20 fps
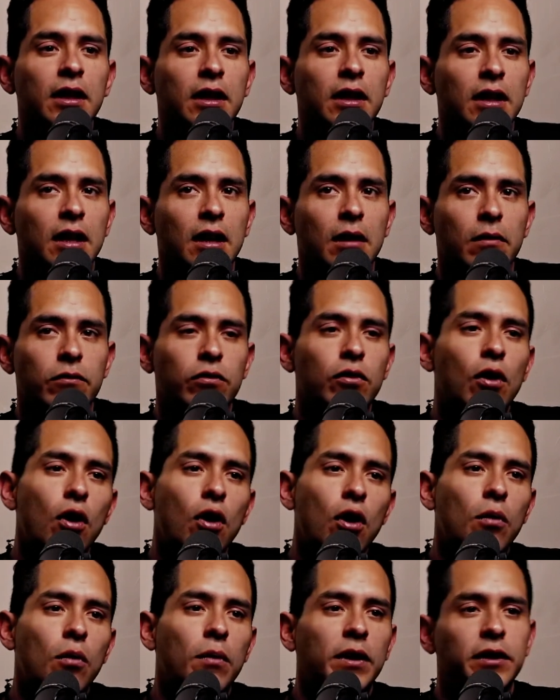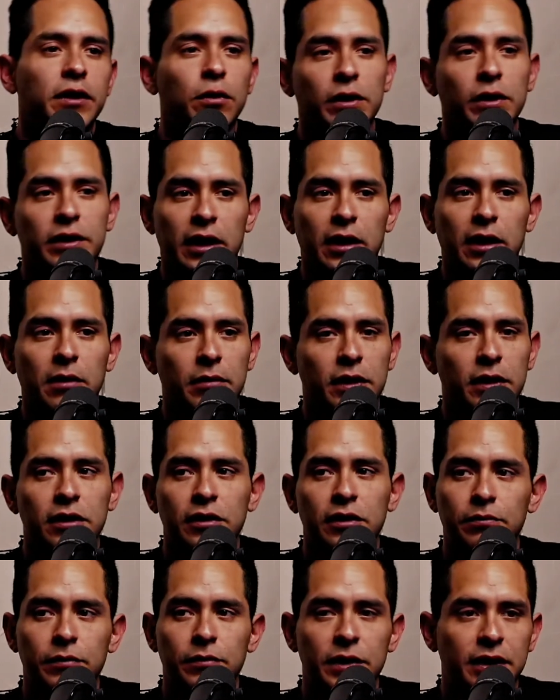No, but it was like a
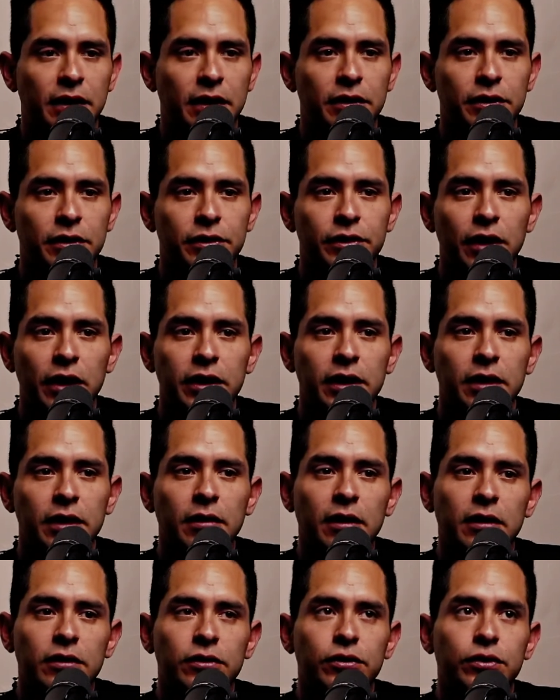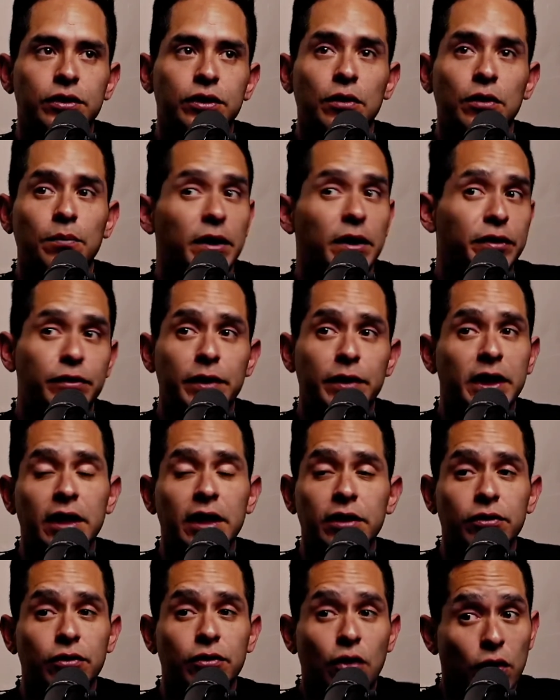misunderstanding. So Master Enrique
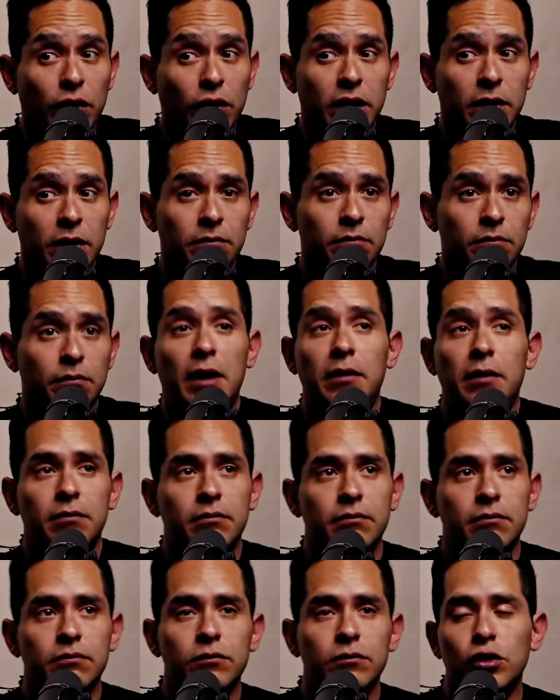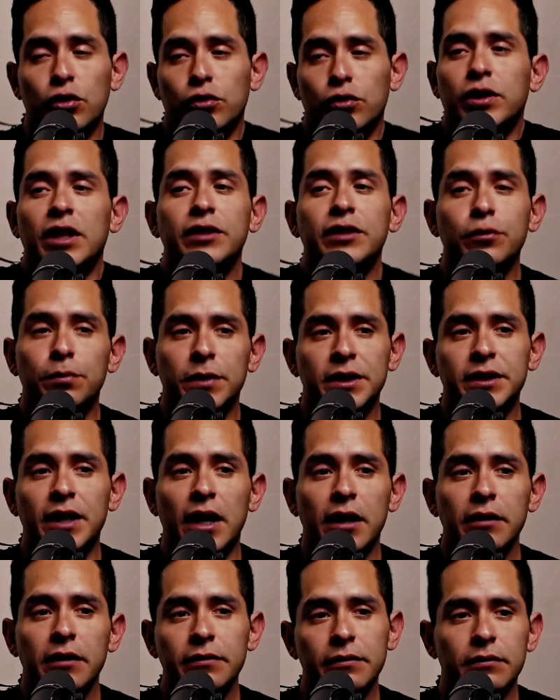told him, but just to be
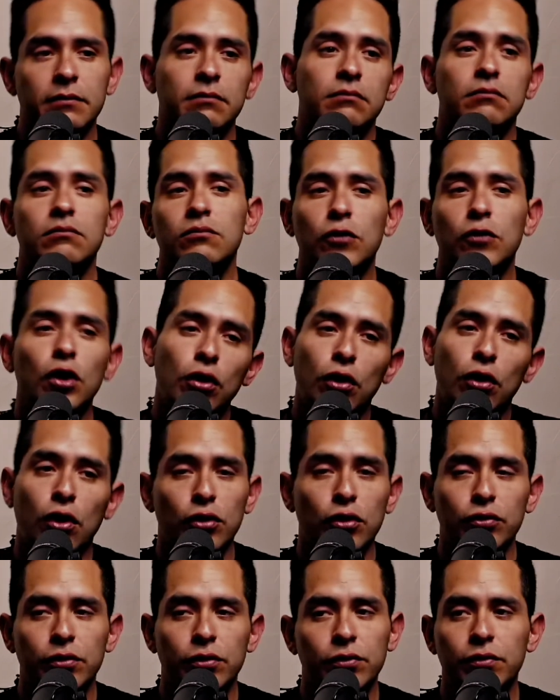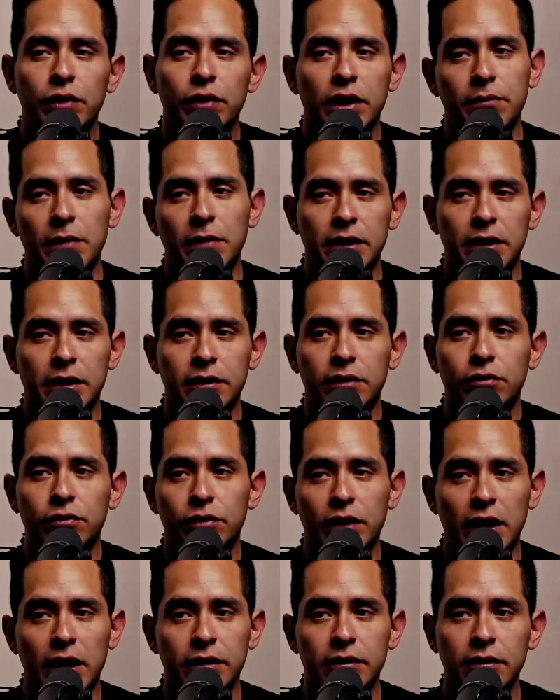safe, you're not going to drink medicine
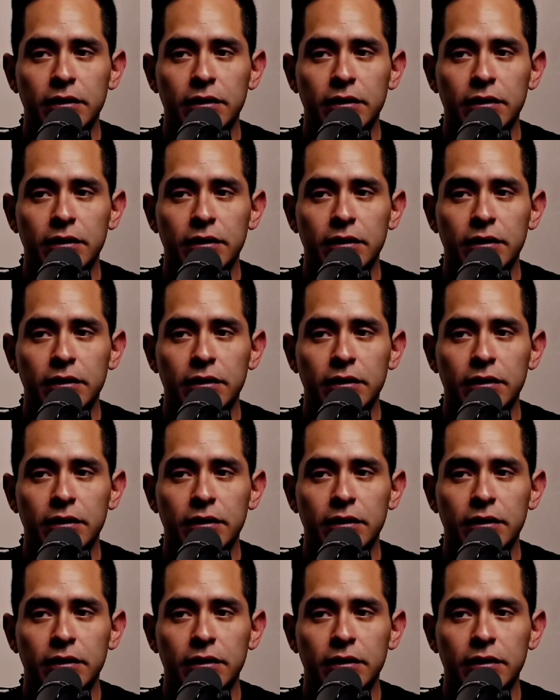tonight.